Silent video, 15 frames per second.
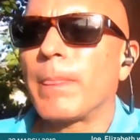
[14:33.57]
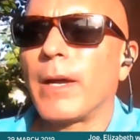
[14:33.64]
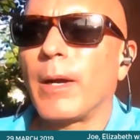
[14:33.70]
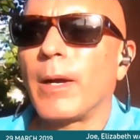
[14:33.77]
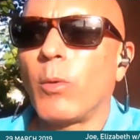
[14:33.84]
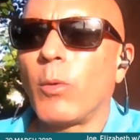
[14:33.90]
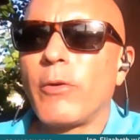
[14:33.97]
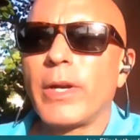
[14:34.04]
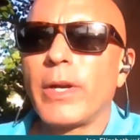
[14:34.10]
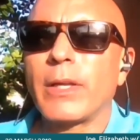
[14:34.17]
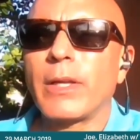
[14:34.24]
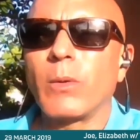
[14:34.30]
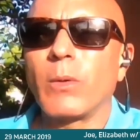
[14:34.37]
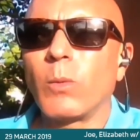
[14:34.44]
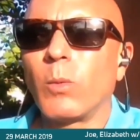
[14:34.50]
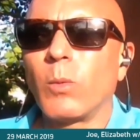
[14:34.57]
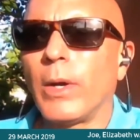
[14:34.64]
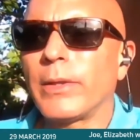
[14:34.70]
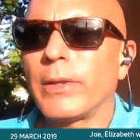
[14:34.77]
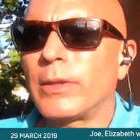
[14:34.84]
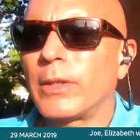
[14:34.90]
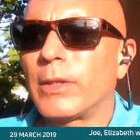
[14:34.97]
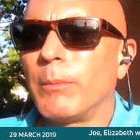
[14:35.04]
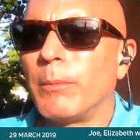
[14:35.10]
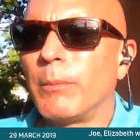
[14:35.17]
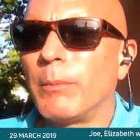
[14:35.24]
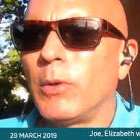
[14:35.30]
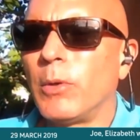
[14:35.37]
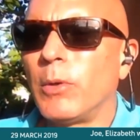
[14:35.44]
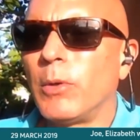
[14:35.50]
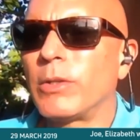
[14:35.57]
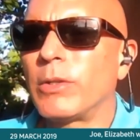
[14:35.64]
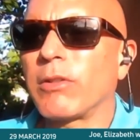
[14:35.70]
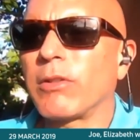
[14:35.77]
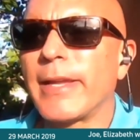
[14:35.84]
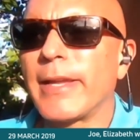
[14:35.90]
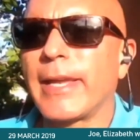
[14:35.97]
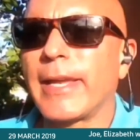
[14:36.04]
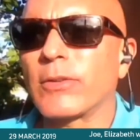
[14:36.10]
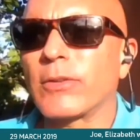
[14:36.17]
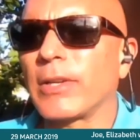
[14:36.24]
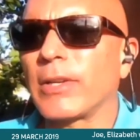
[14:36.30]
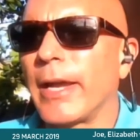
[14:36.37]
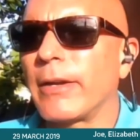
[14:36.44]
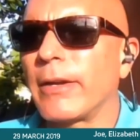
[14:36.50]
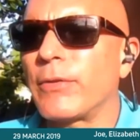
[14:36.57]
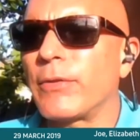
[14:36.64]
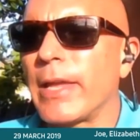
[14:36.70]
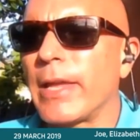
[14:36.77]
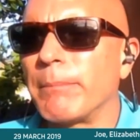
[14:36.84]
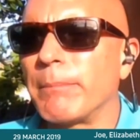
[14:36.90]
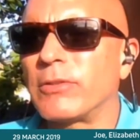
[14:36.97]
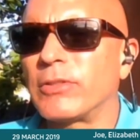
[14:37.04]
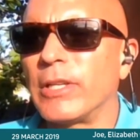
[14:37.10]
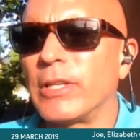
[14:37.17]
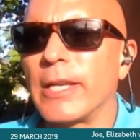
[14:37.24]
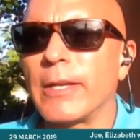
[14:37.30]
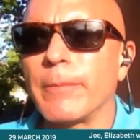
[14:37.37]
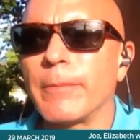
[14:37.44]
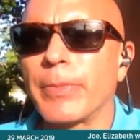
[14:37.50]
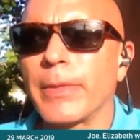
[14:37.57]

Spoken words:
wondering what the mood was like outside of the embassy,